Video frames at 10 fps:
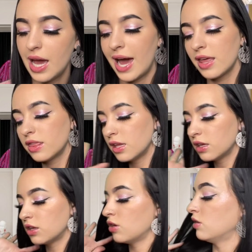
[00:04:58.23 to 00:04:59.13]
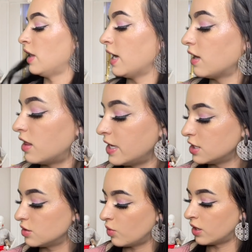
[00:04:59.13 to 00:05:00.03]
I think you'll like
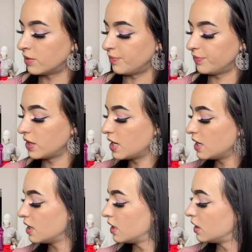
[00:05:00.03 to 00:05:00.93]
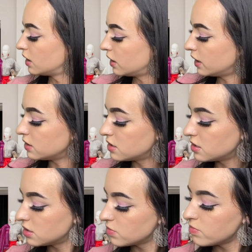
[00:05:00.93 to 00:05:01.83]
this one. Let
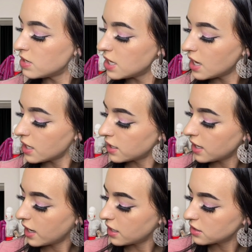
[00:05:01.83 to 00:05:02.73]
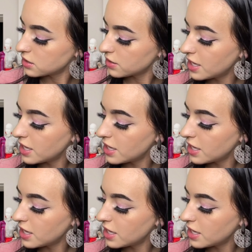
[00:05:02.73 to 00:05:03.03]
me get it.